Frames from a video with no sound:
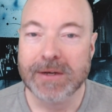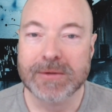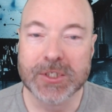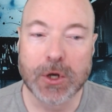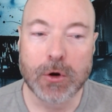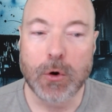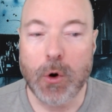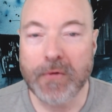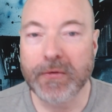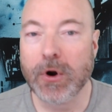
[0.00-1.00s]
So
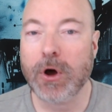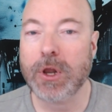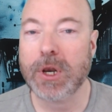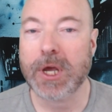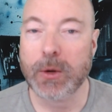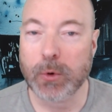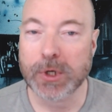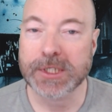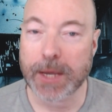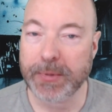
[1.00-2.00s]
overall, I
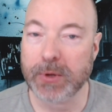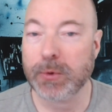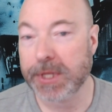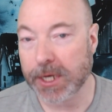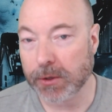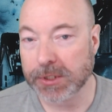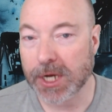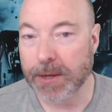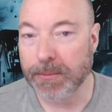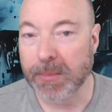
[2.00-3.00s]
was happy with the
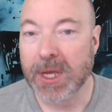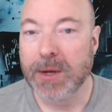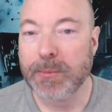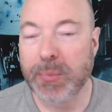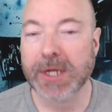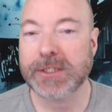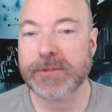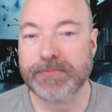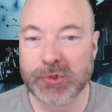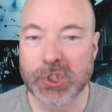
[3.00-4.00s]
outcome,
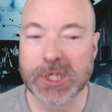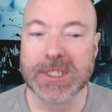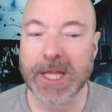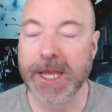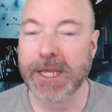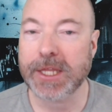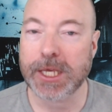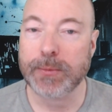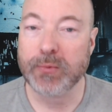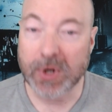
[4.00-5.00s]
but just like
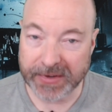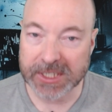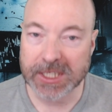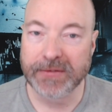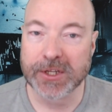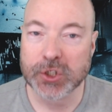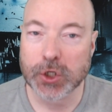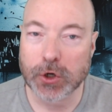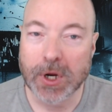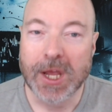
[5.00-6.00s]
the previous
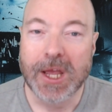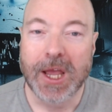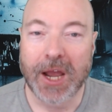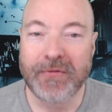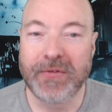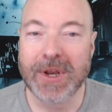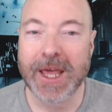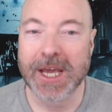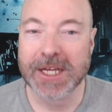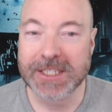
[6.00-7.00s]
adventure, I feel
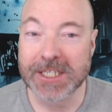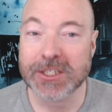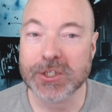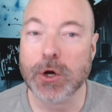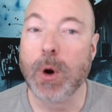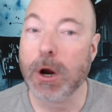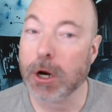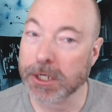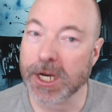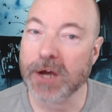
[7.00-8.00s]
like I didn't go
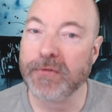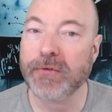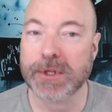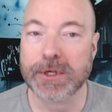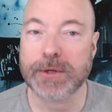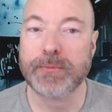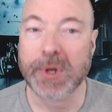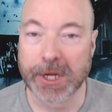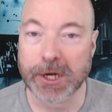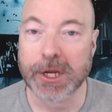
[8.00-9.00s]
hard enough on the
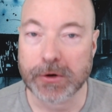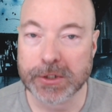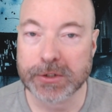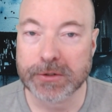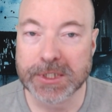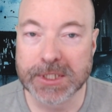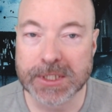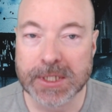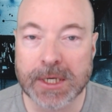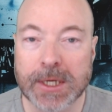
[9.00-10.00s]
player
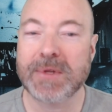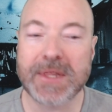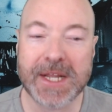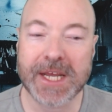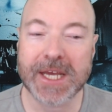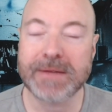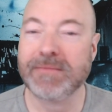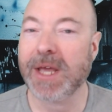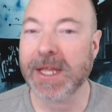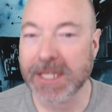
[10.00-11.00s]
characters. Then again,
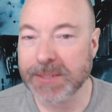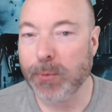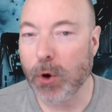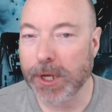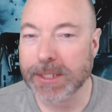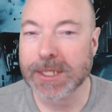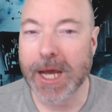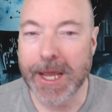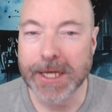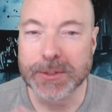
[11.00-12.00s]
at this point,
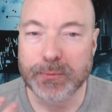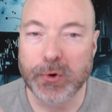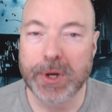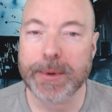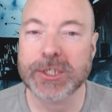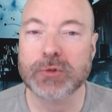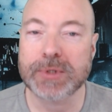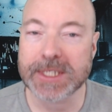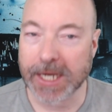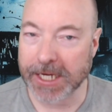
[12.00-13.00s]
I had pretty much
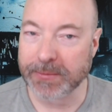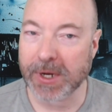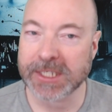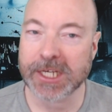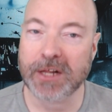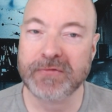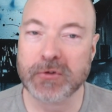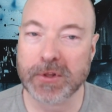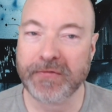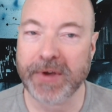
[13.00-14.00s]
resigned myself
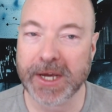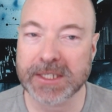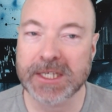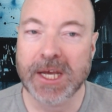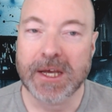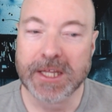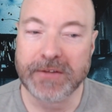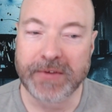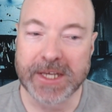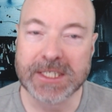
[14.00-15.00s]
to the fact that
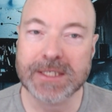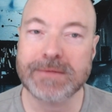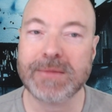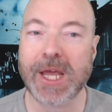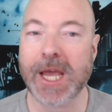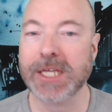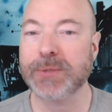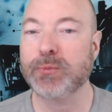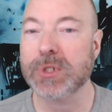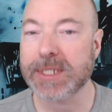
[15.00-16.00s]
Vaesen, as
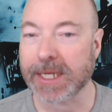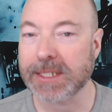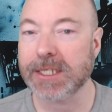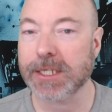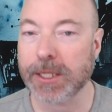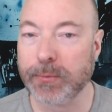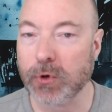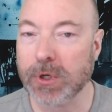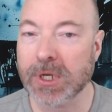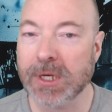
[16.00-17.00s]
presented in the
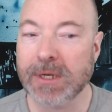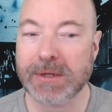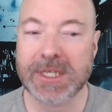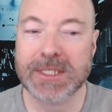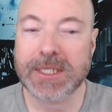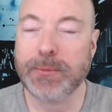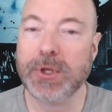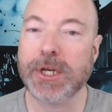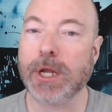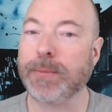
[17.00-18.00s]
book, is
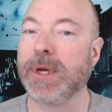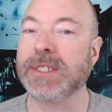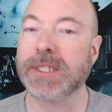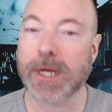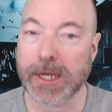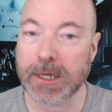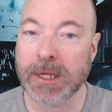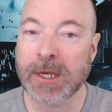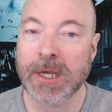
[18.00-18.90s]
simply not my style.